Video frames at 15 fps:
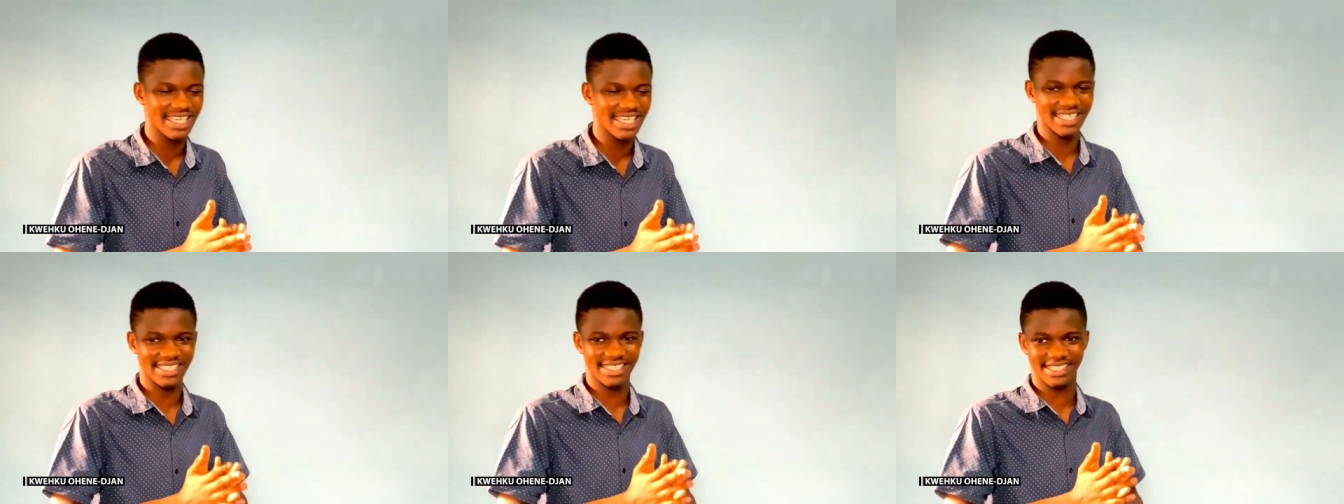
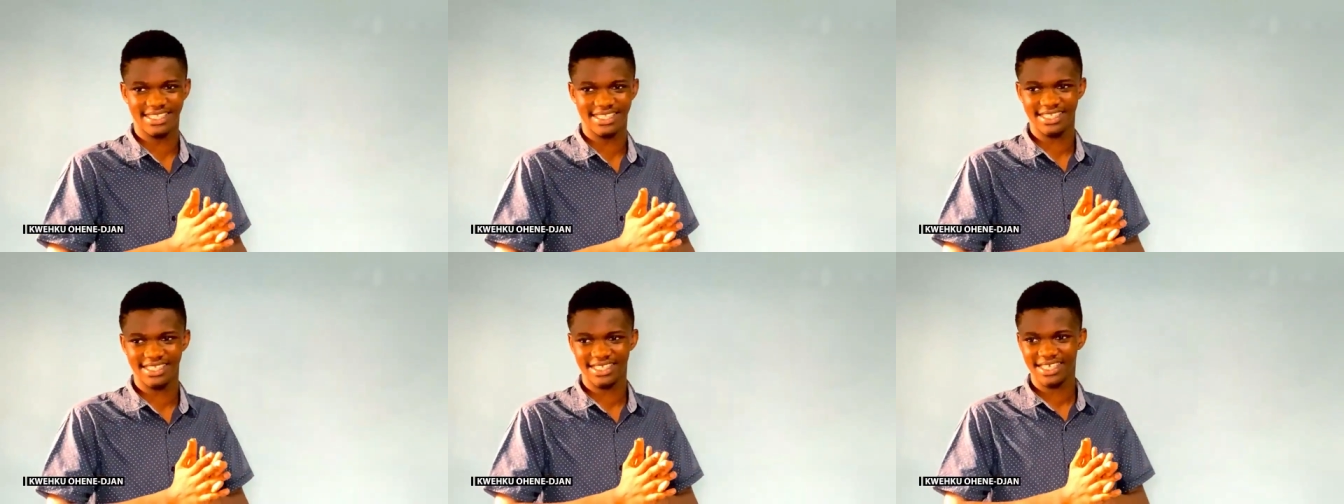And with
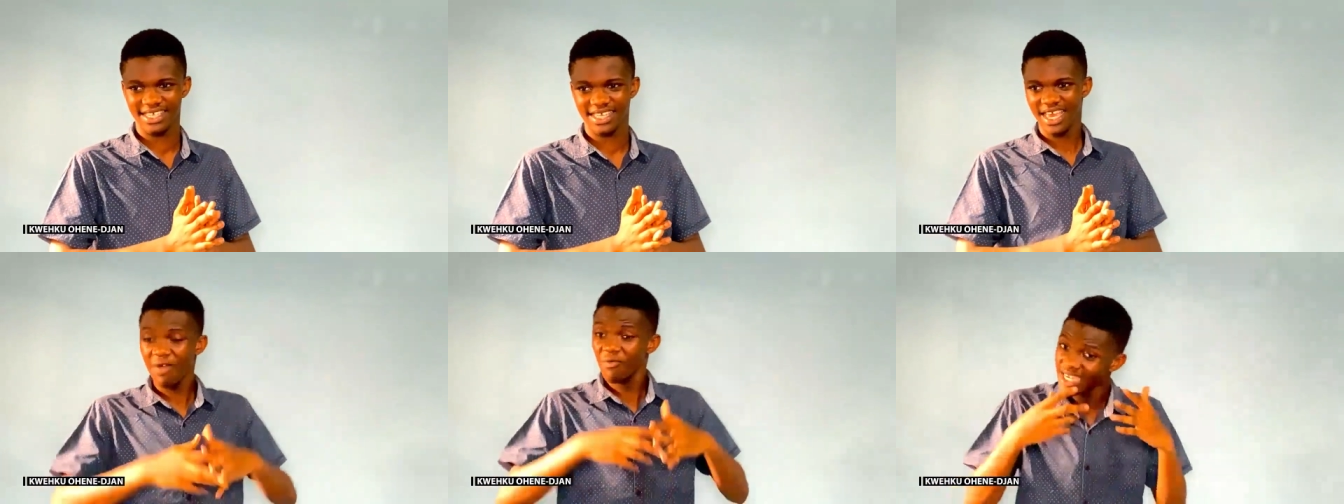this
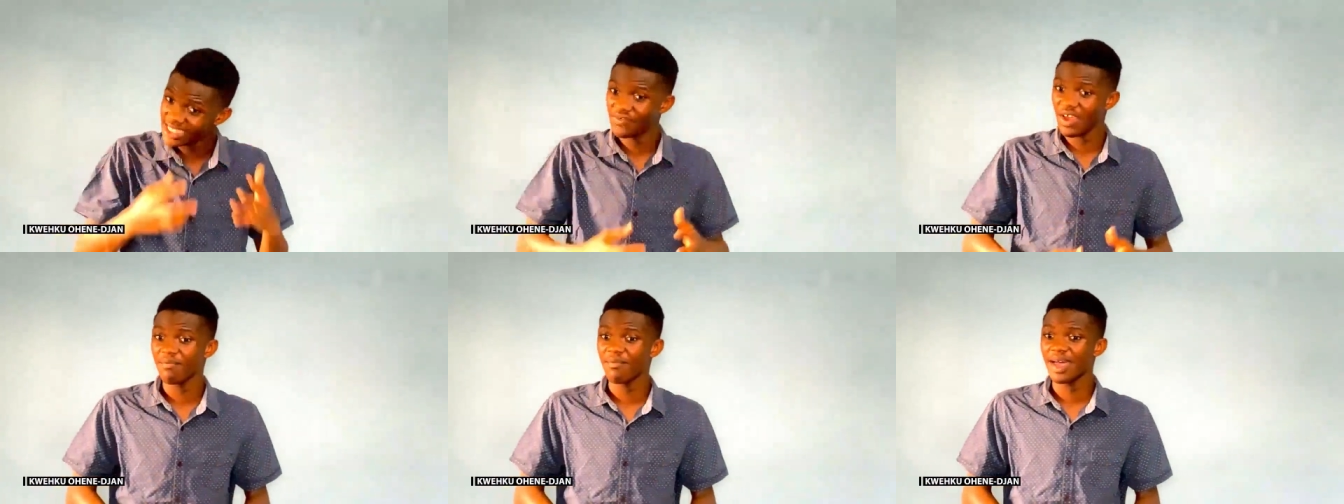different
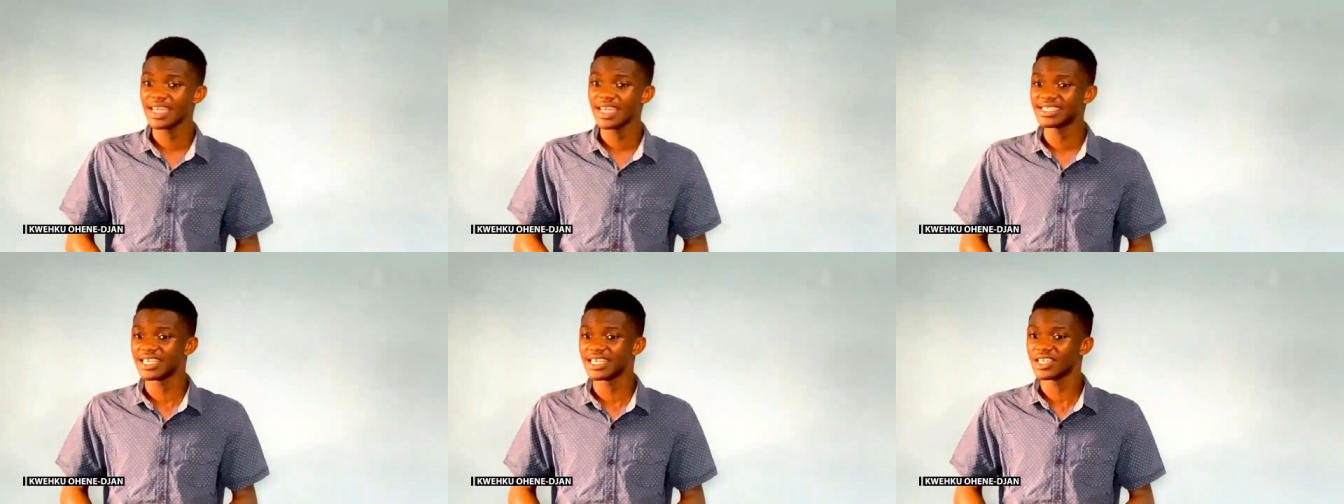mindset, they will
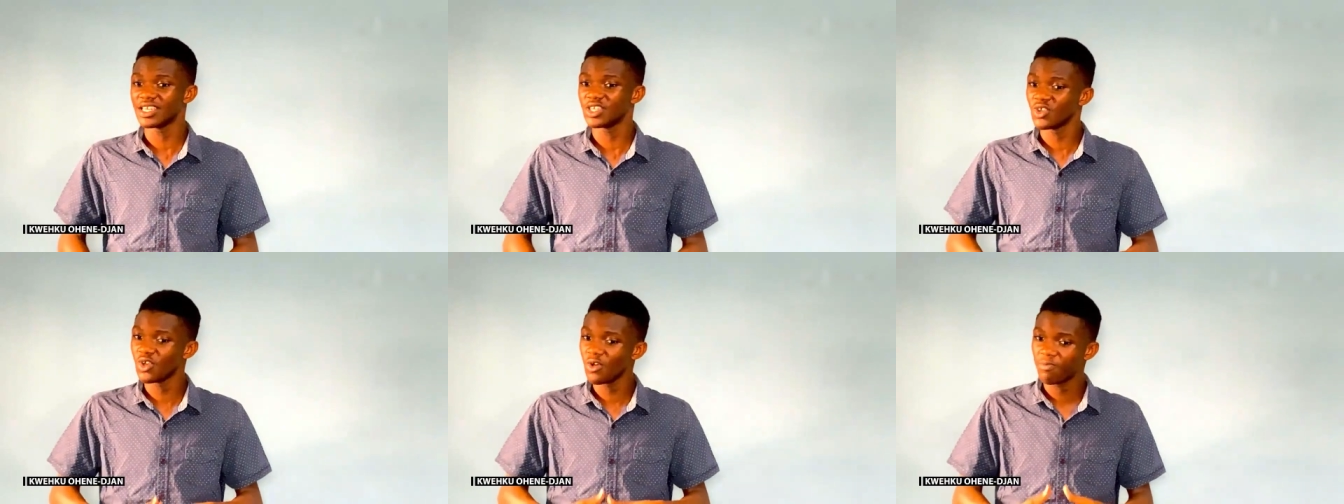
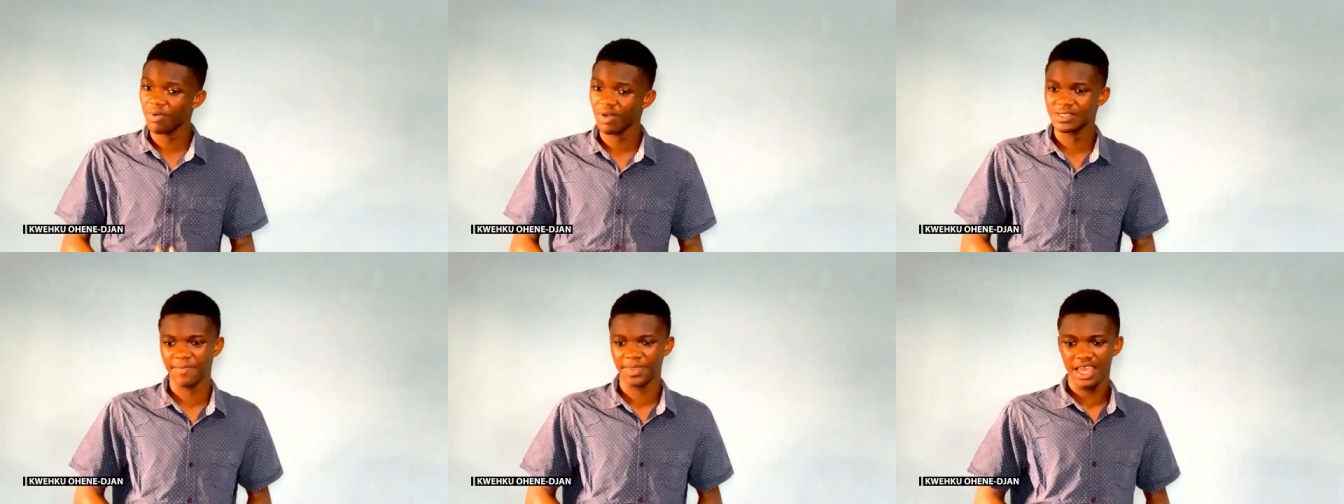prosper.
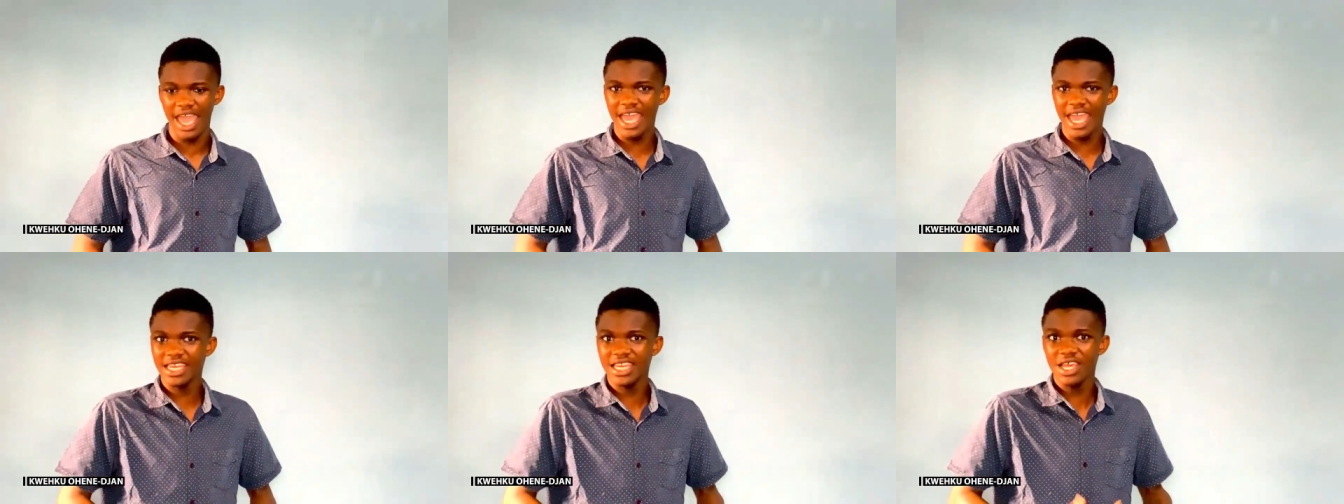
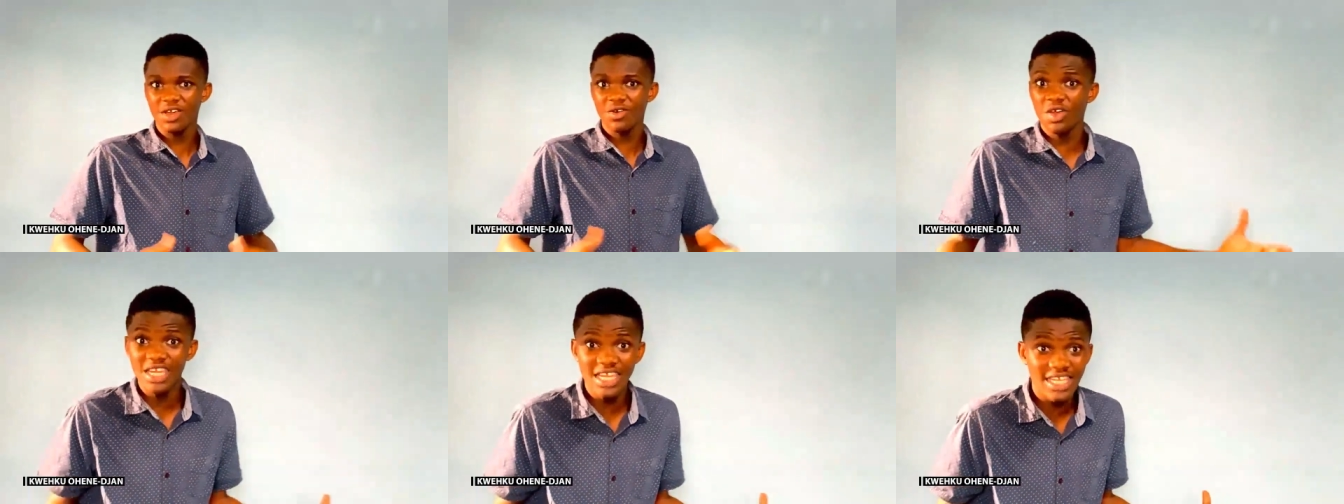And they will
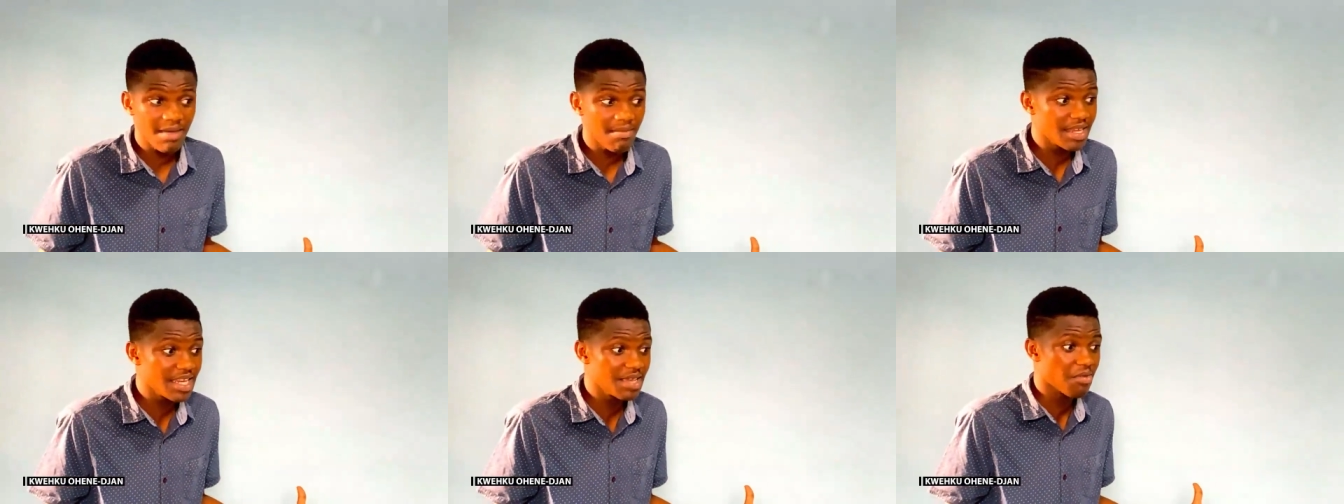not need them
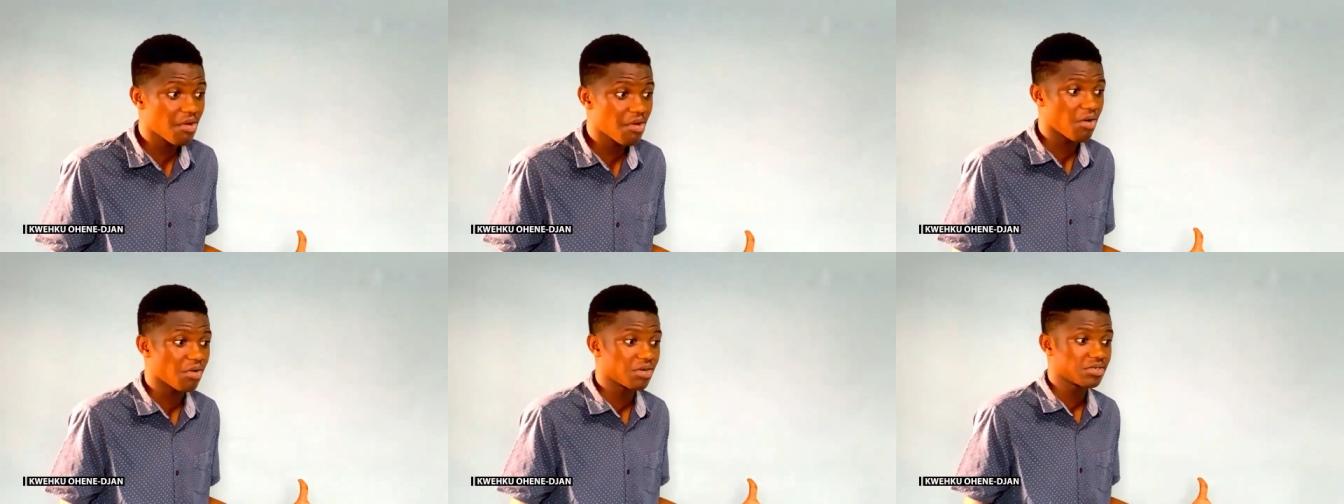
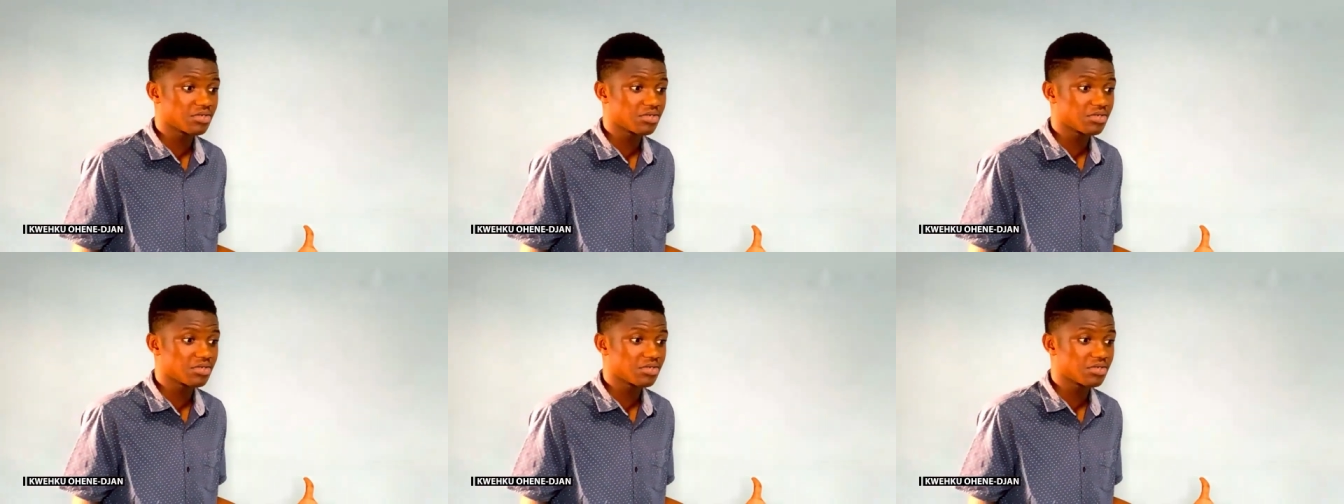anymore.